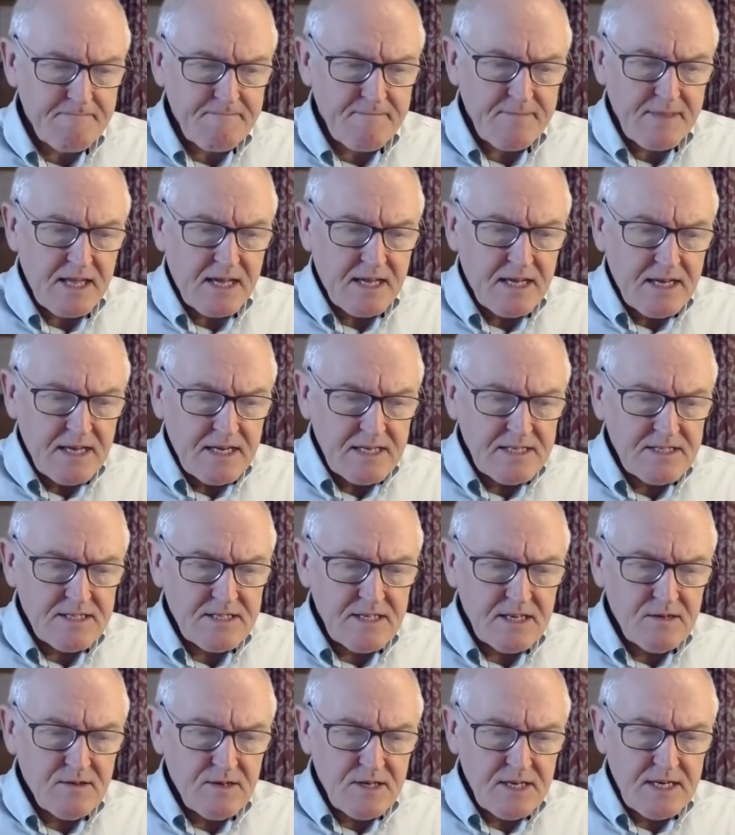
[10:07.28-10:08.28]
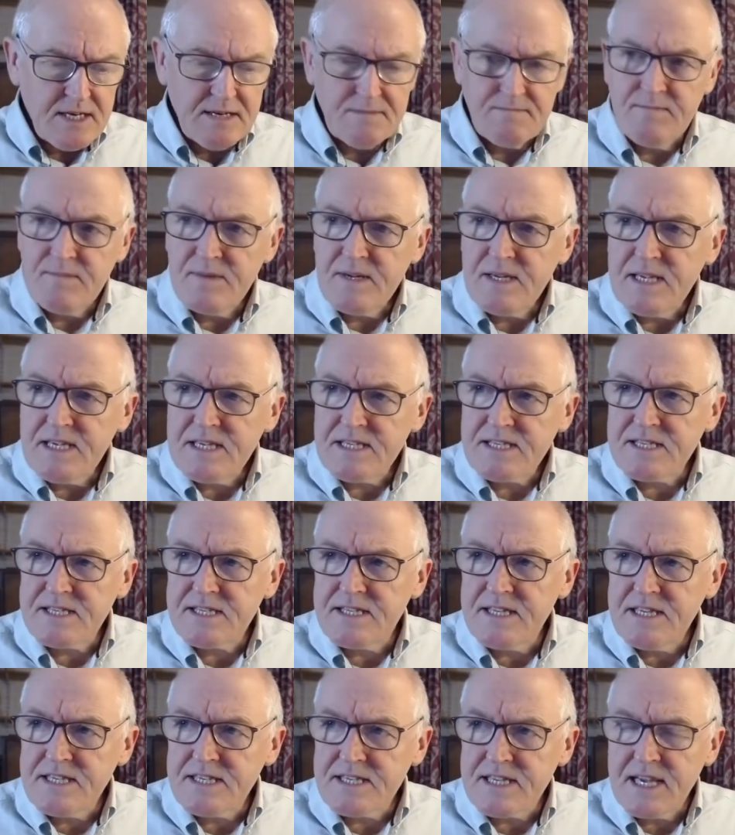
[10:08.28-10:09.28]
followed social media
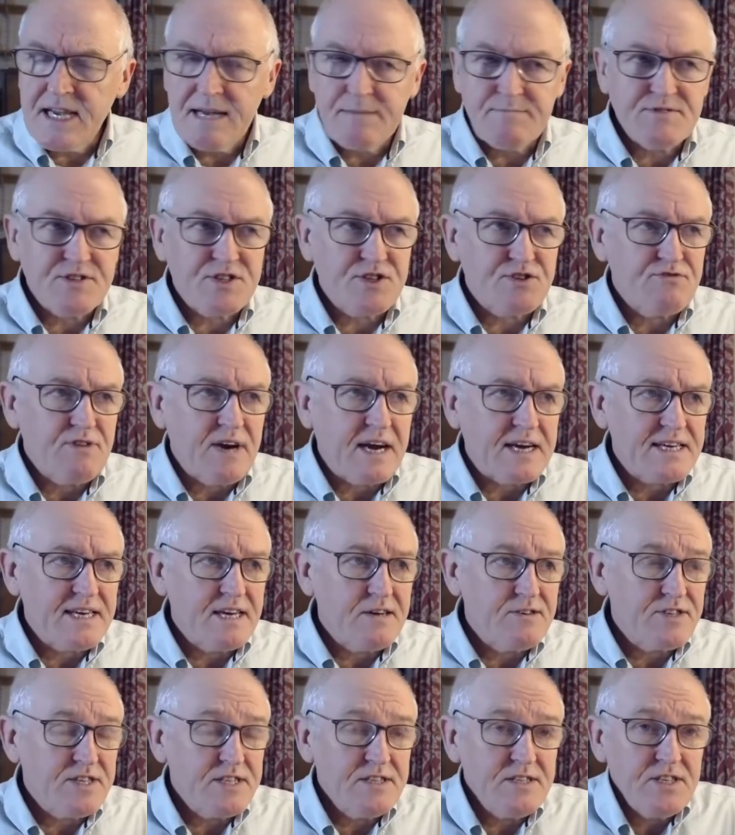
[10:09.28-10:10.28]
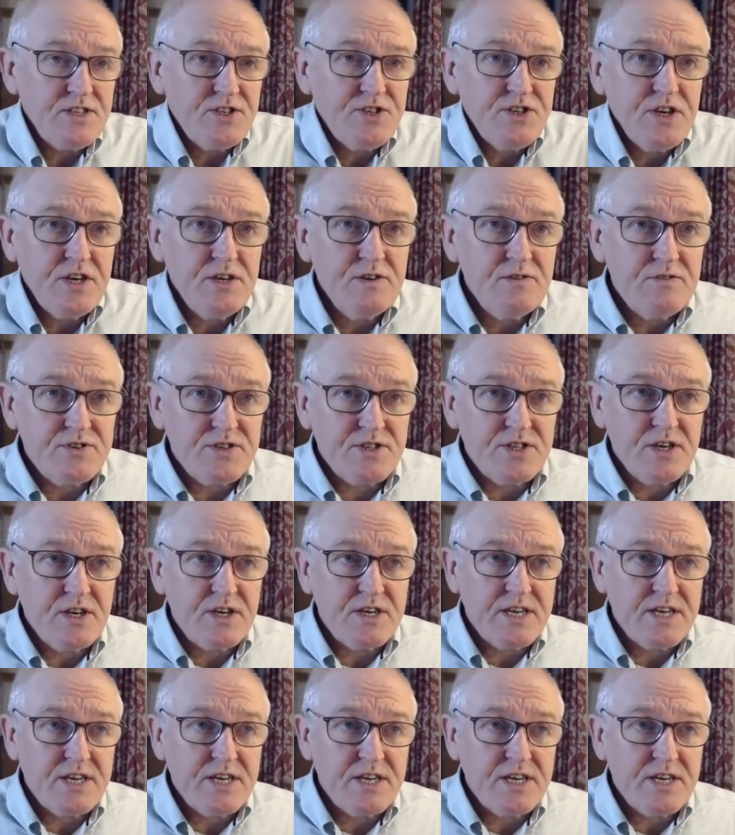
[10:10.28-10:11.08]
influencers who should have known better.